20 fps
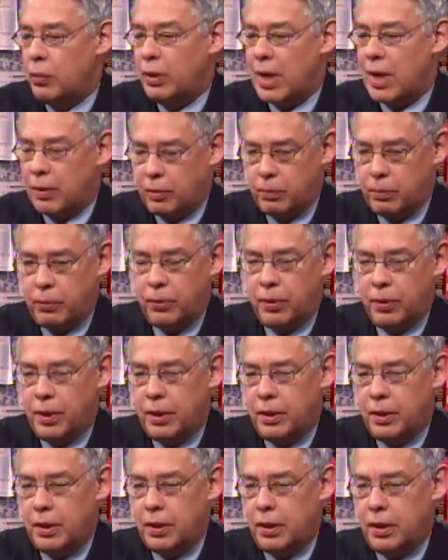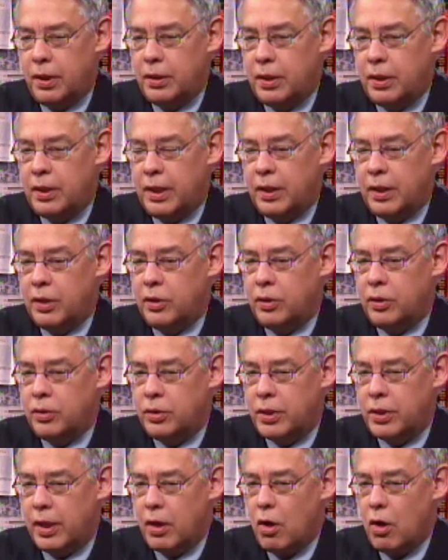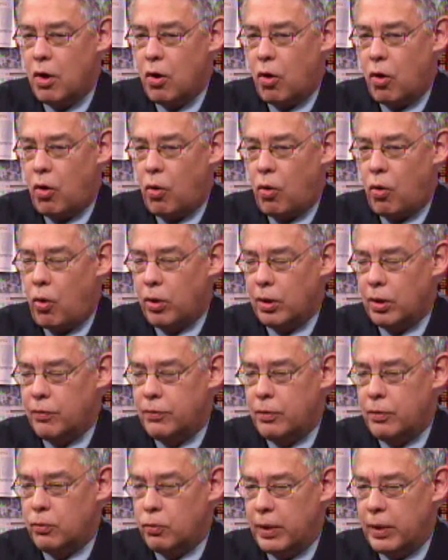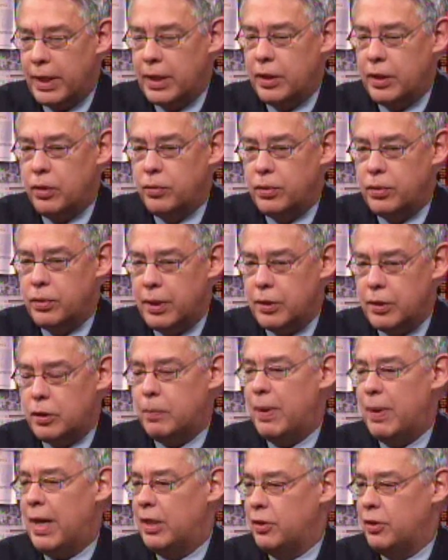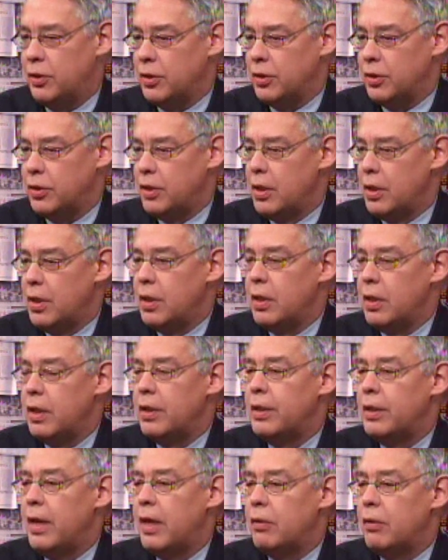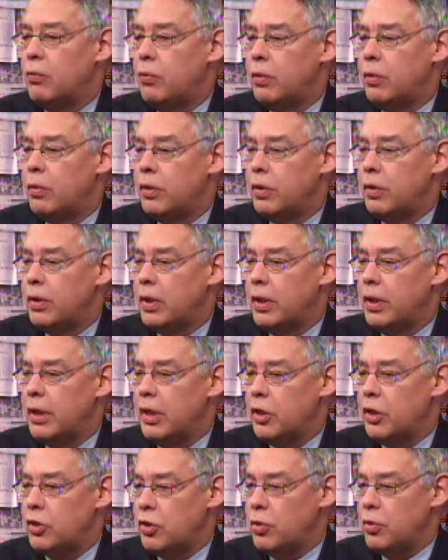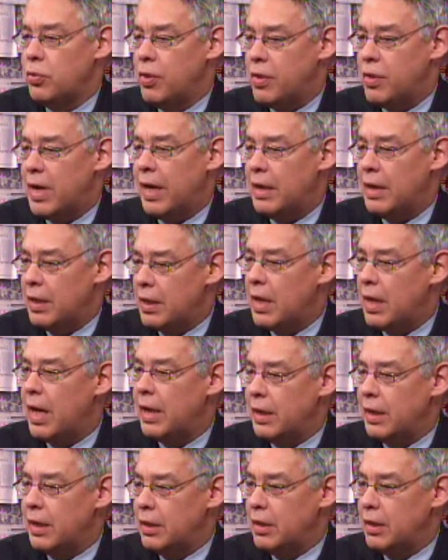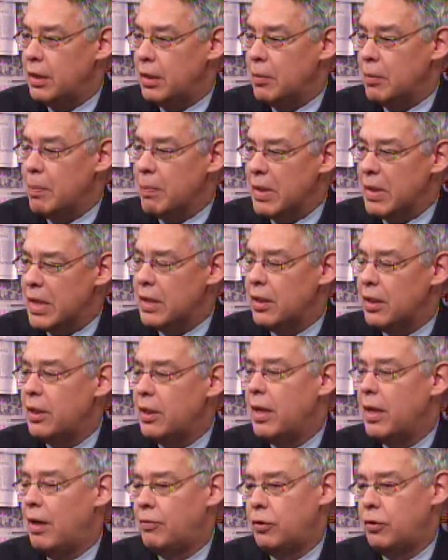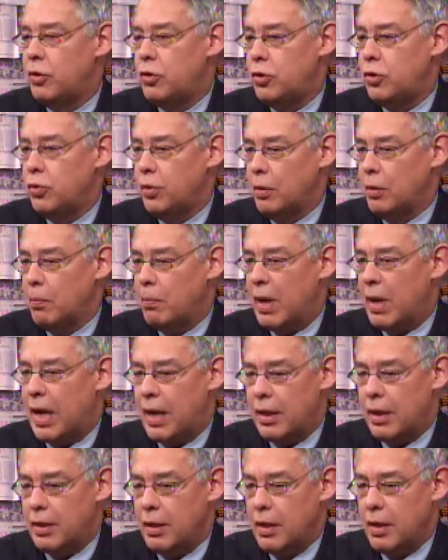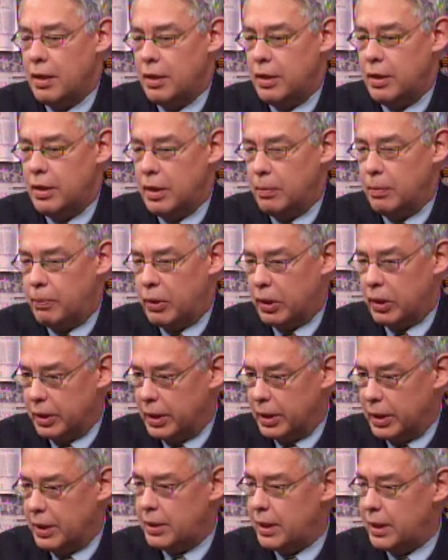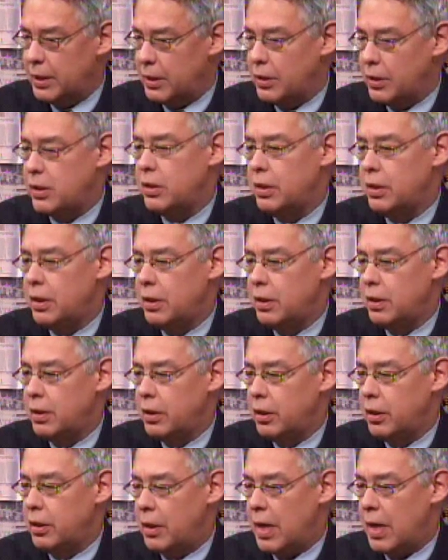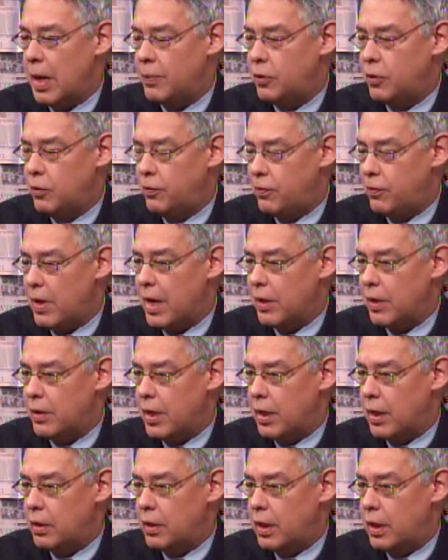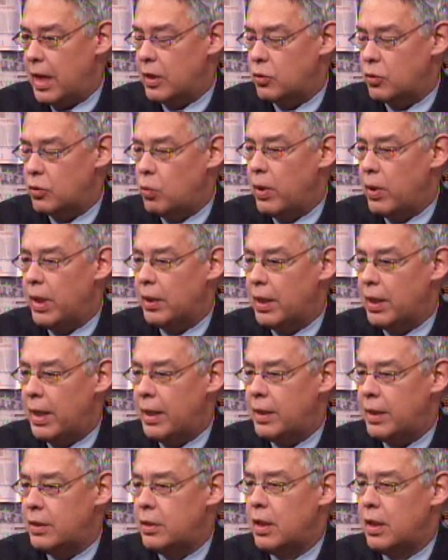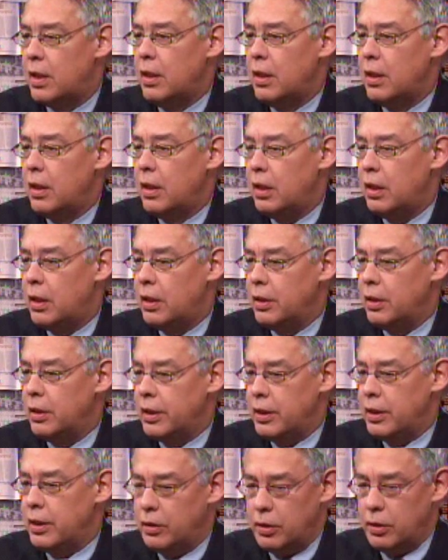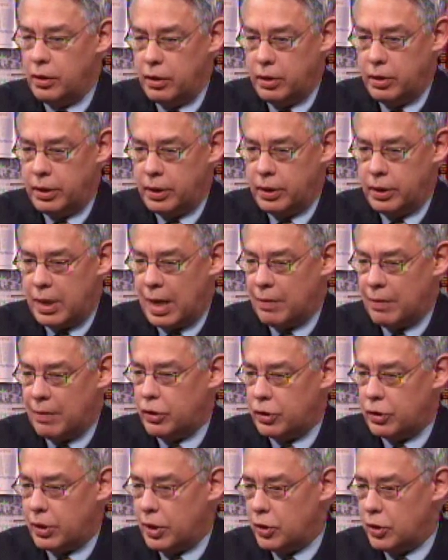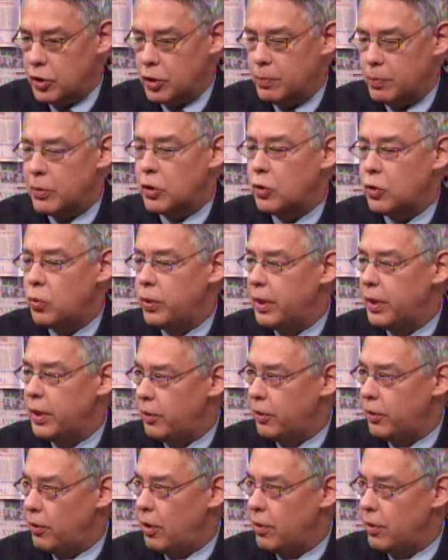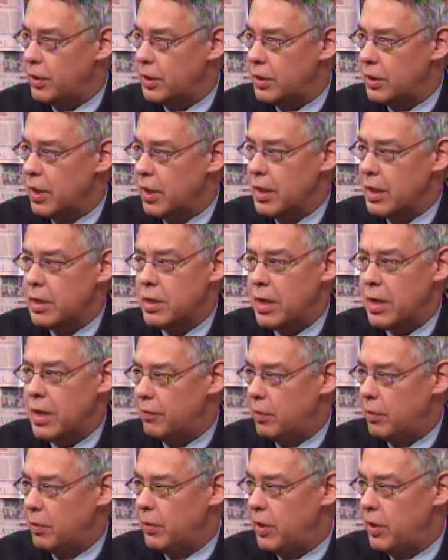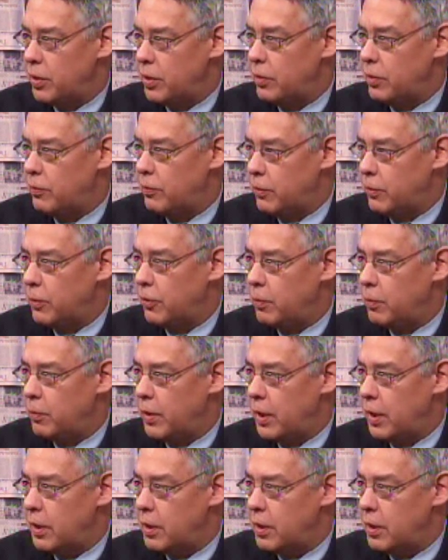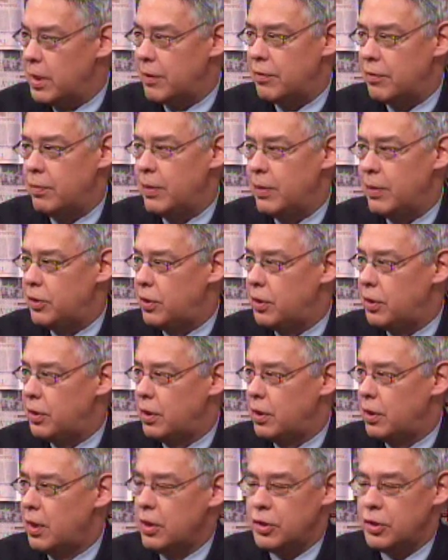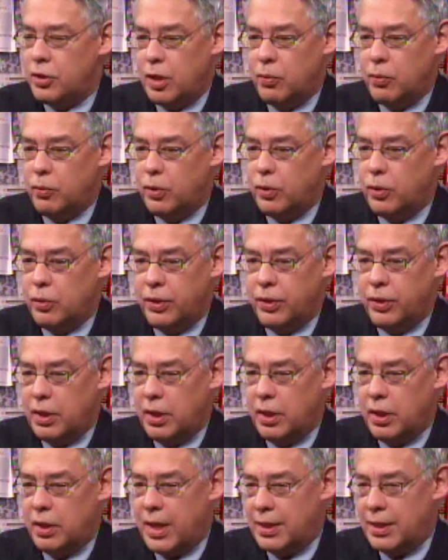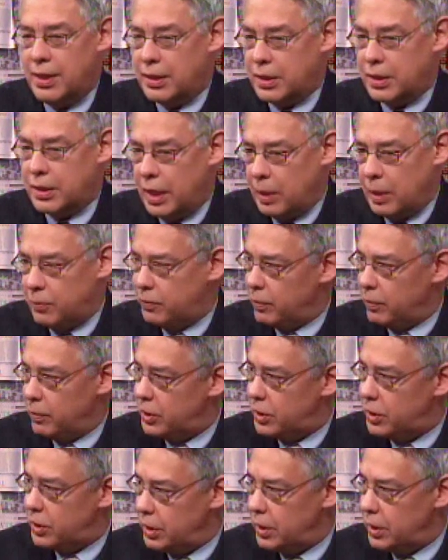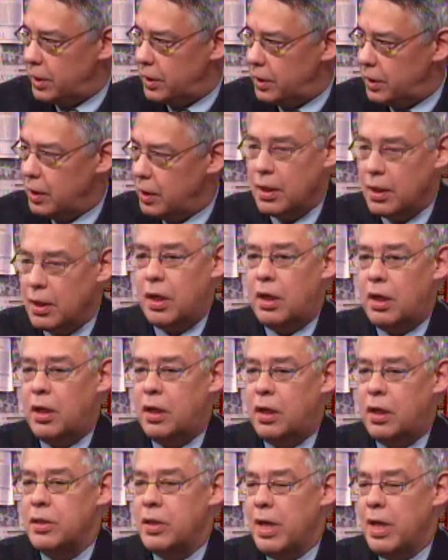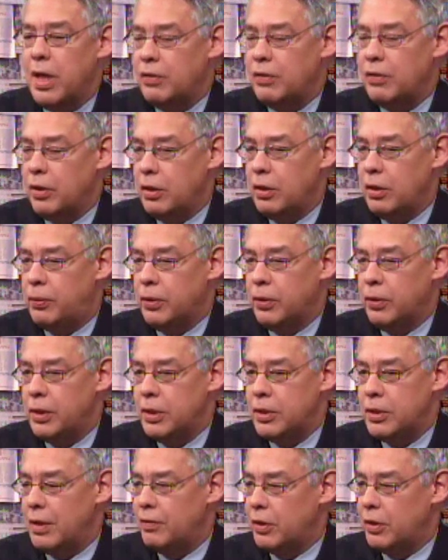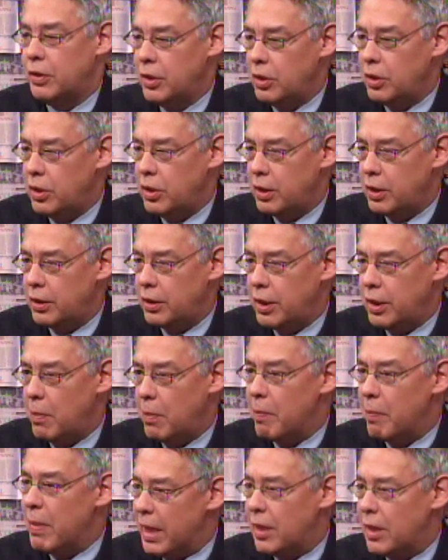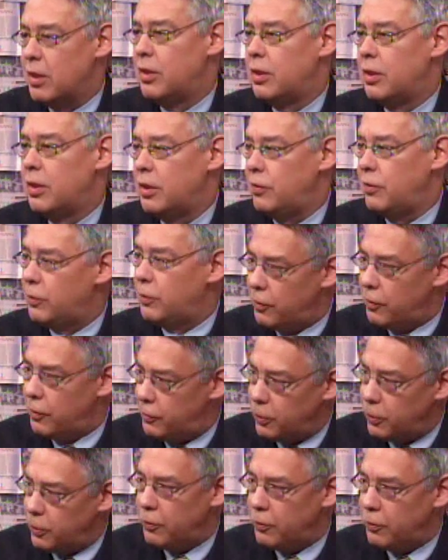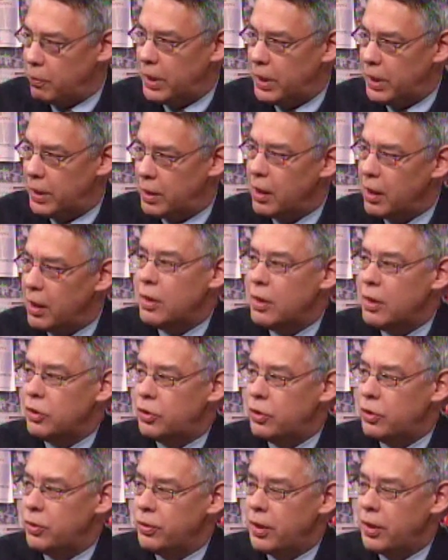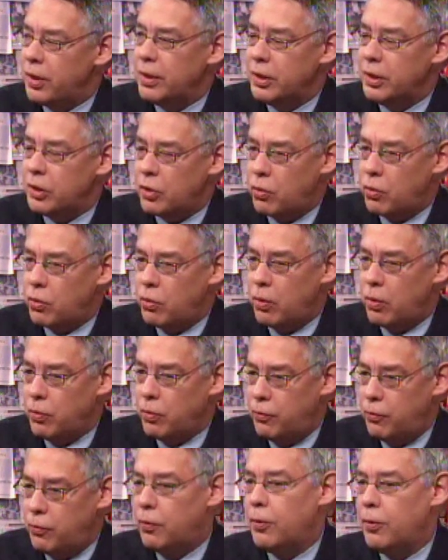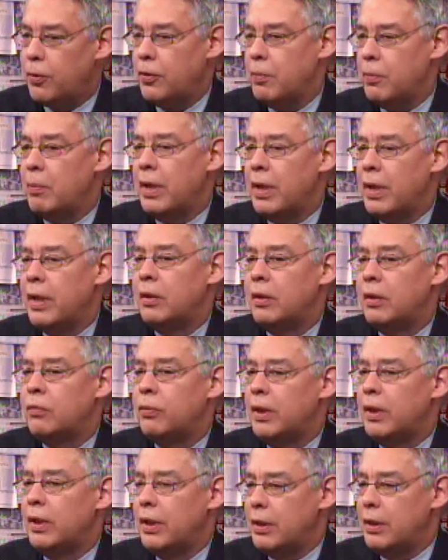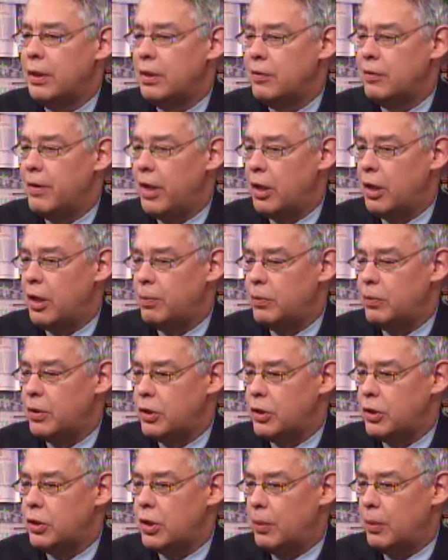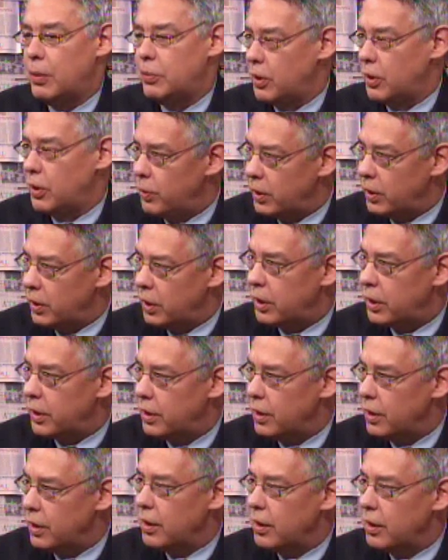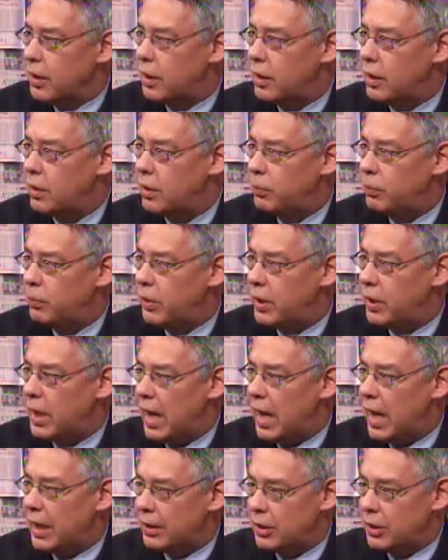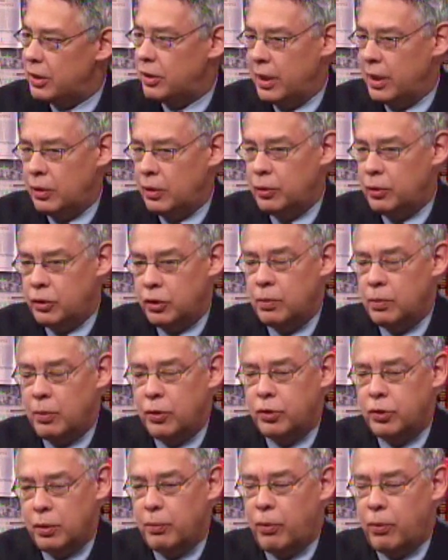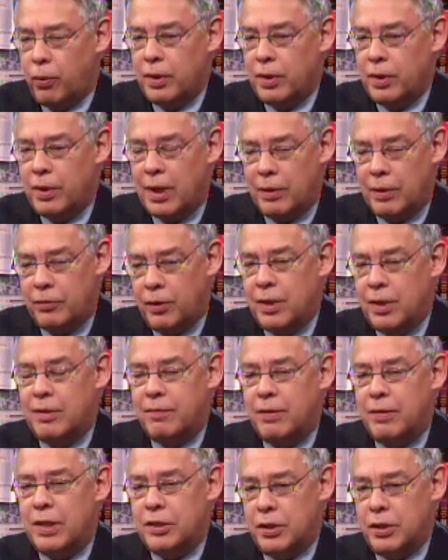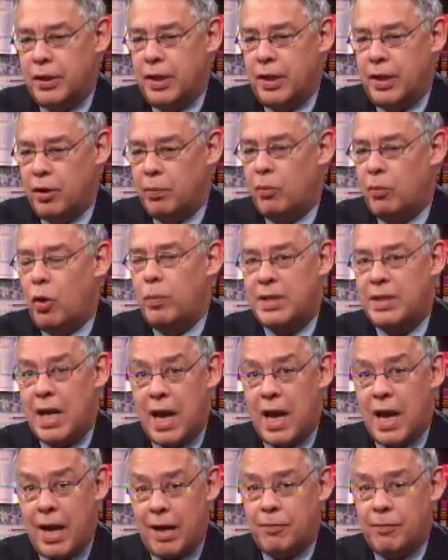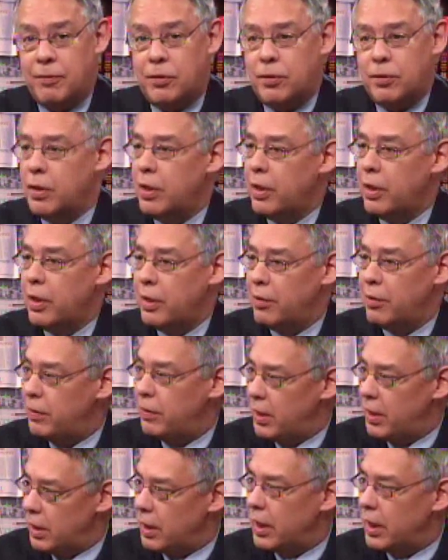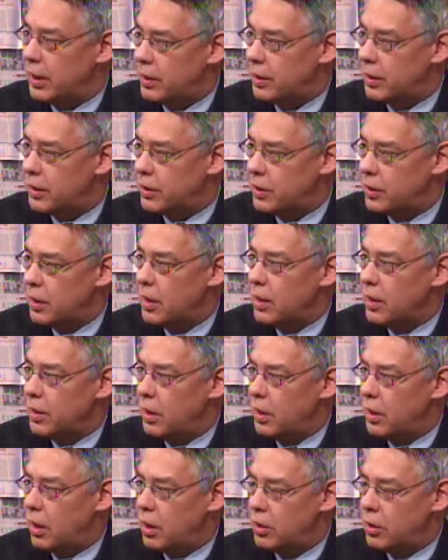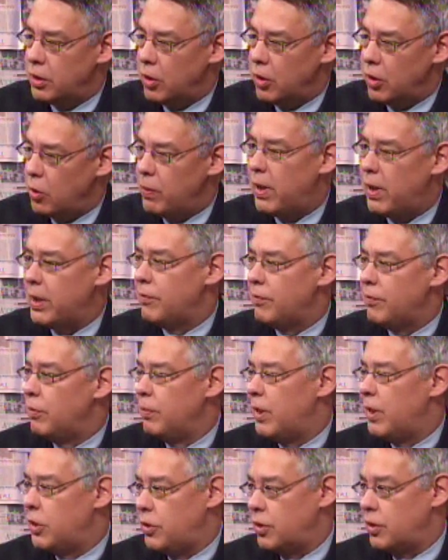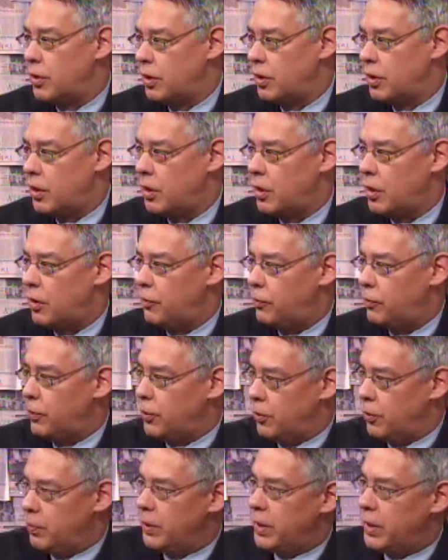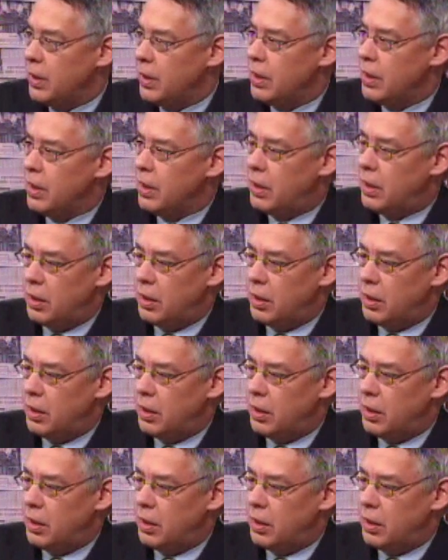Well, I reported in the Daily News that all of the radio dispatches that were issued that night, immediately after the shooting, by the police at the scene, the cops who fired, as well as the conversations between authorities, never mentioned a fourth man, never mentioned someone with a gun had escaped from the scene. The police never conducted a manhunt for a fourth man. So that this, quote, fourth man really developed subsequently, but at the scene, which is the most important time for any investigator, the moments after an event like this, nobody ever mentioned a fourth man.